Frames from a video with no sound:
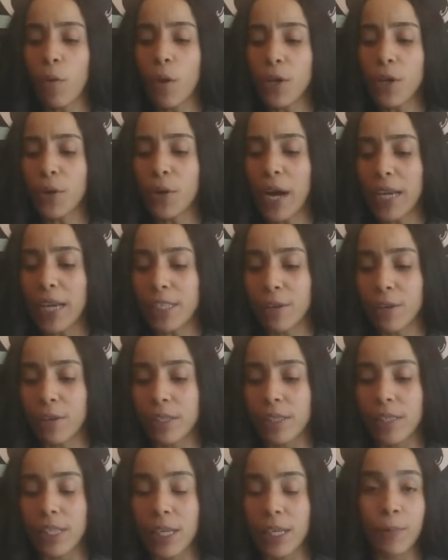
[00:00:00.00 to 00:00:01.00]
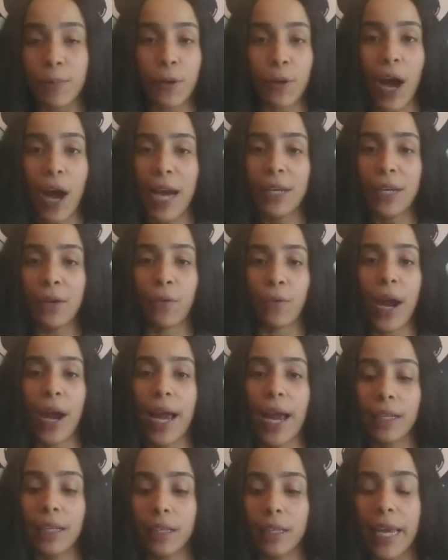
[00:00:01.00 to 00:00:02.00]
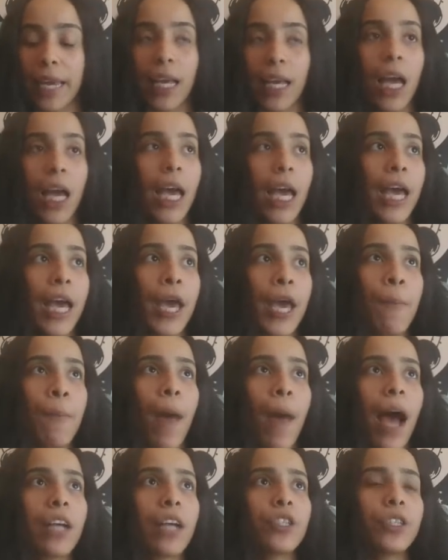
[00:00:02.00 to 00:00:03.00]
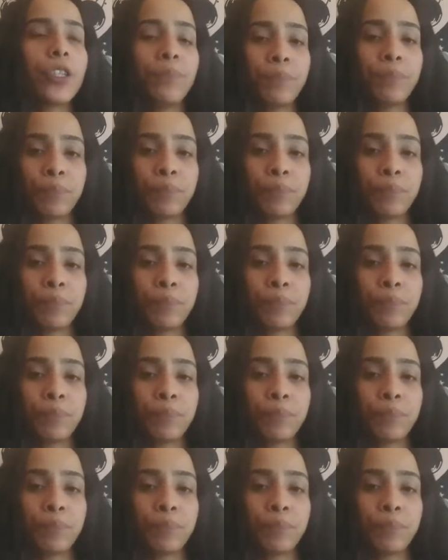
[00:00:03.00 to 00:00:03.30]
while you guys are asleep, you're highly ranked. Like, imagine...